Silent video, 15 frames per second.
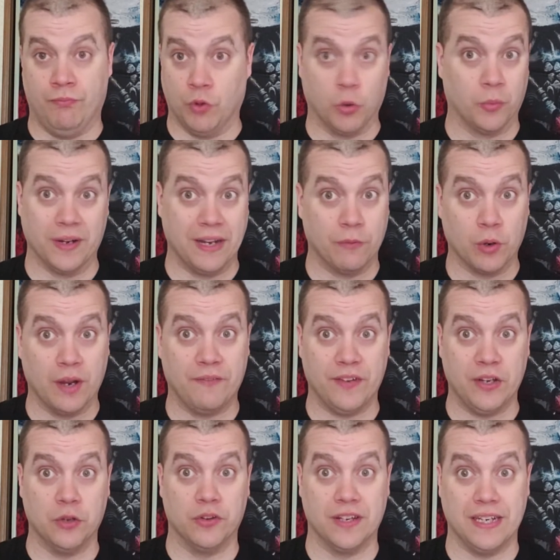or whenever I
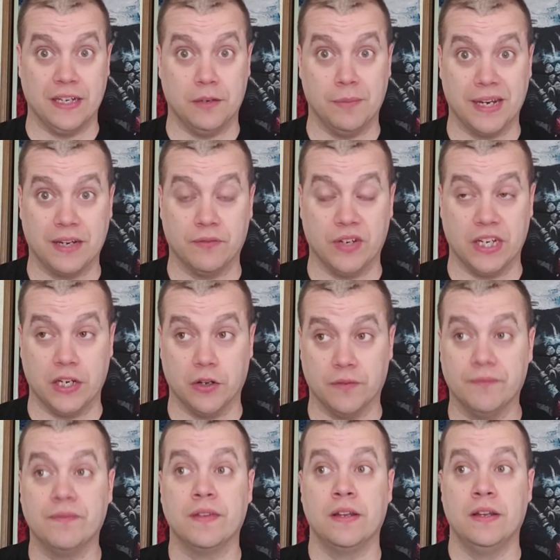feel the need to make a
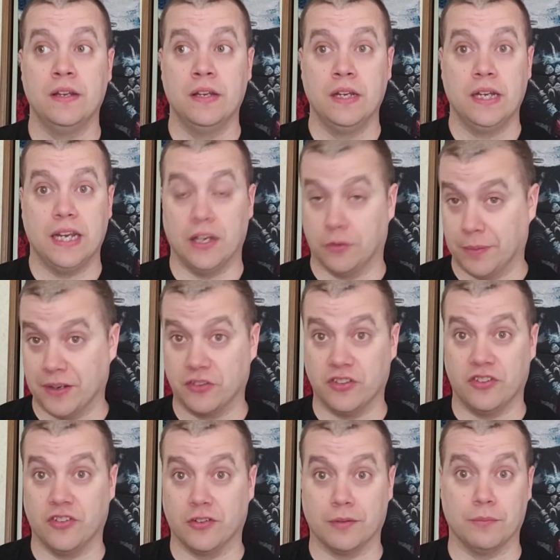video, especially
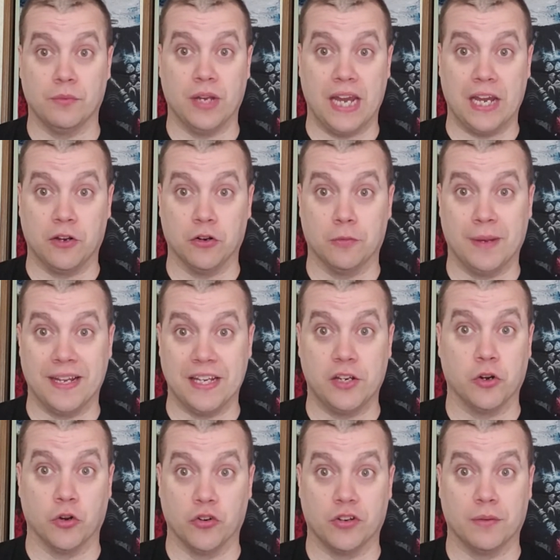since I'm angered by the
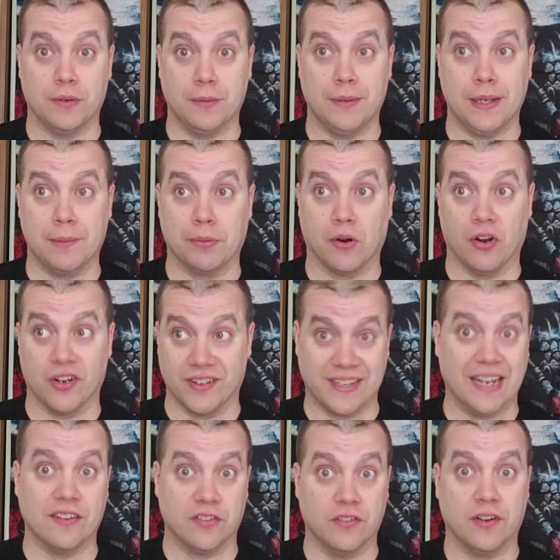current WWE product,
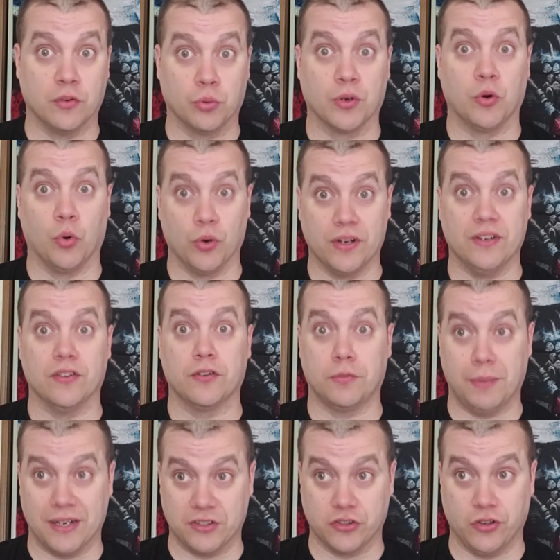as of this recording
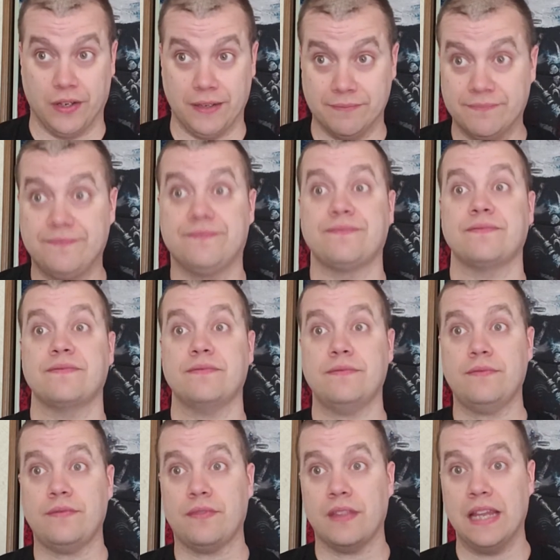especially.
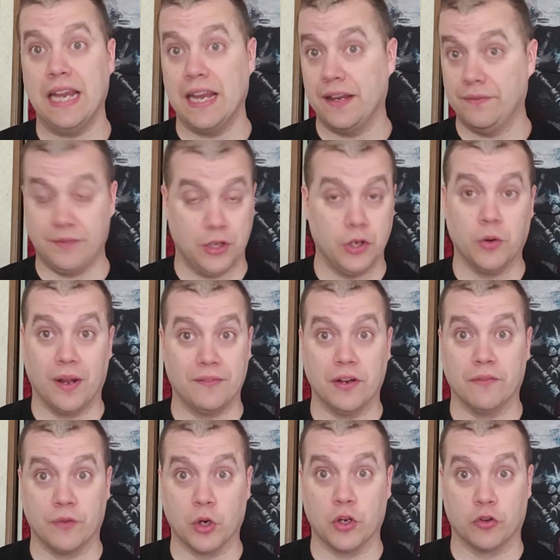And, you know, I've
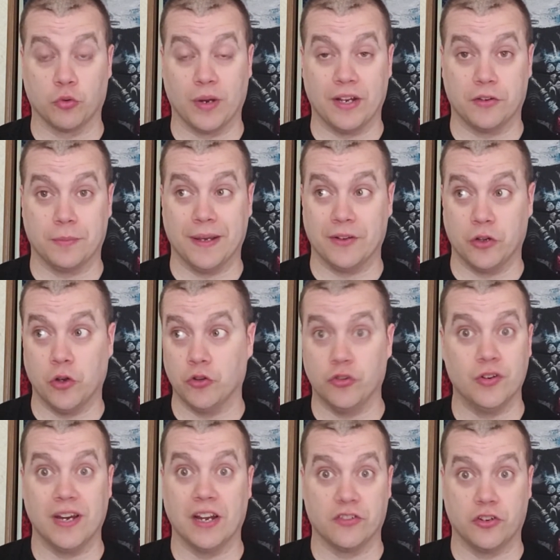done various rants about those, and
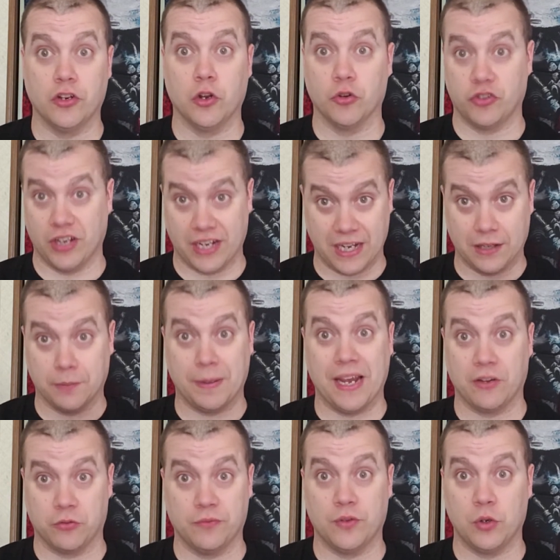you guys can go check out the
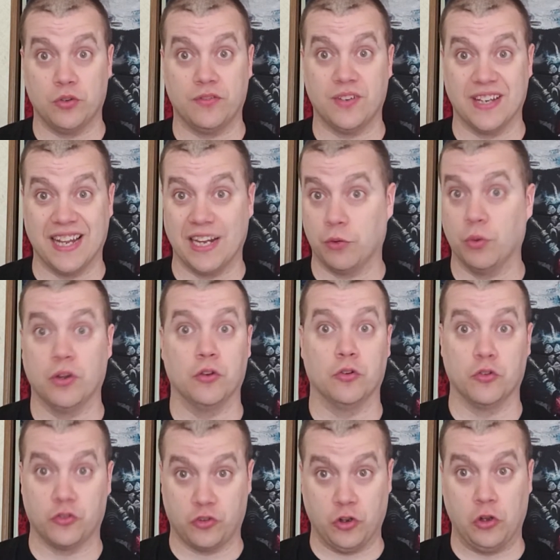past reviews if you'd like, whether
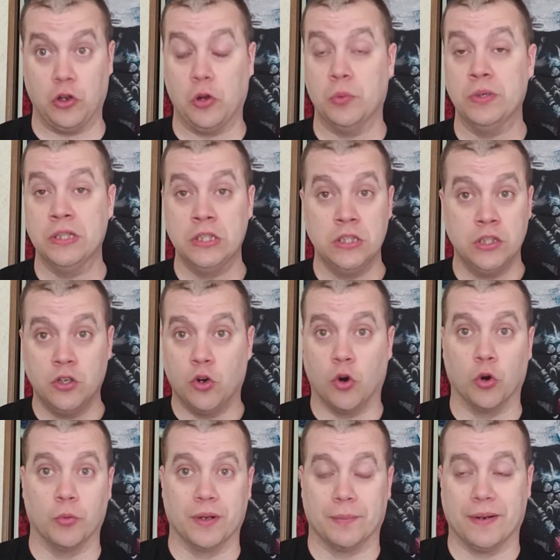they're solo
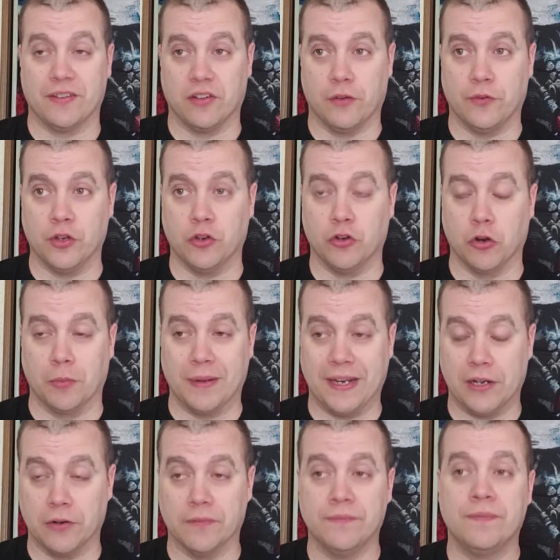or with myself and the
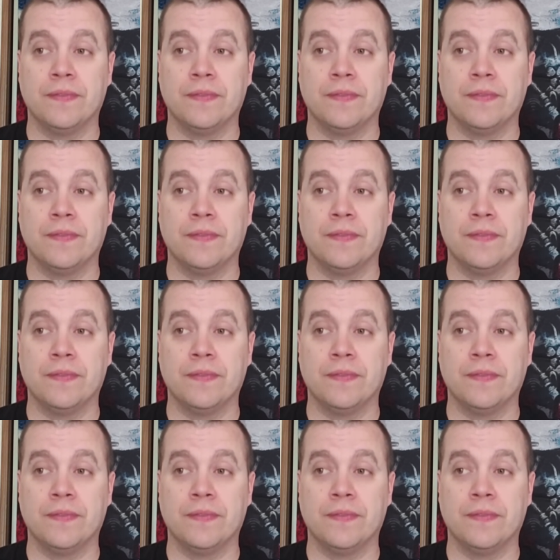Durbinator.